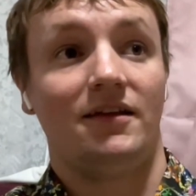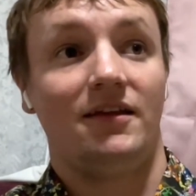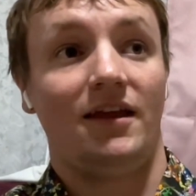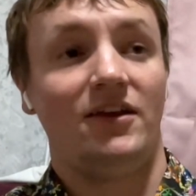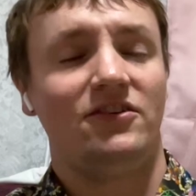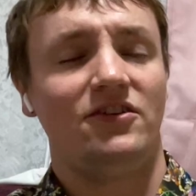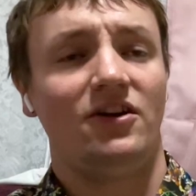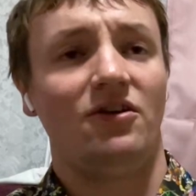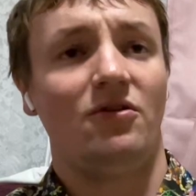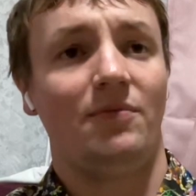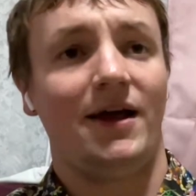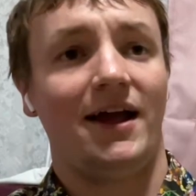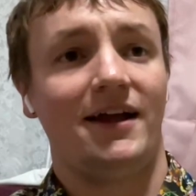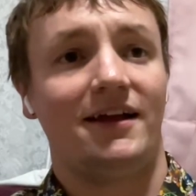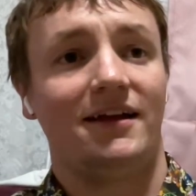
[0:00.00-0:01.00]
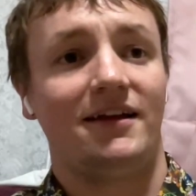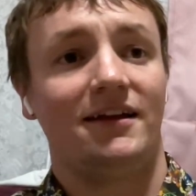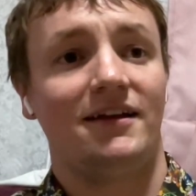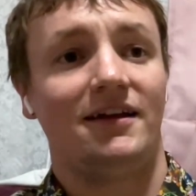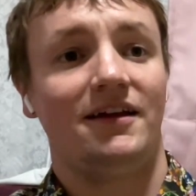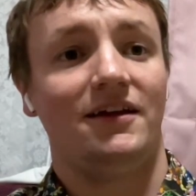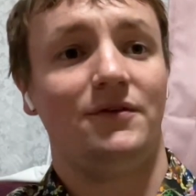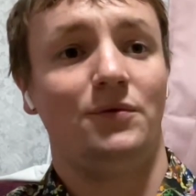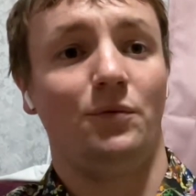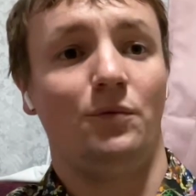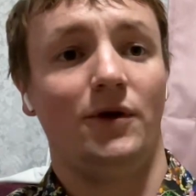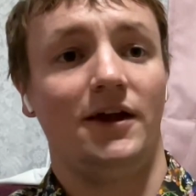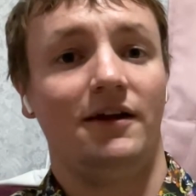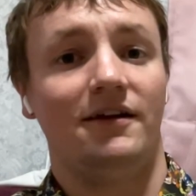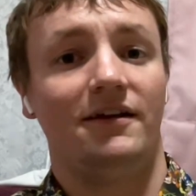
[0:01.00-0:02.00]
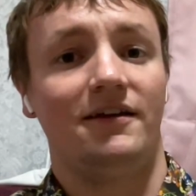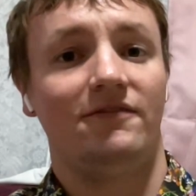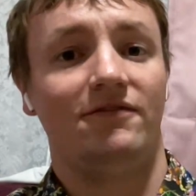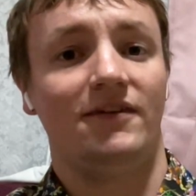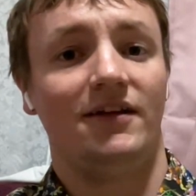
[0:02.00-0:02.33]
It should go back. It's weird.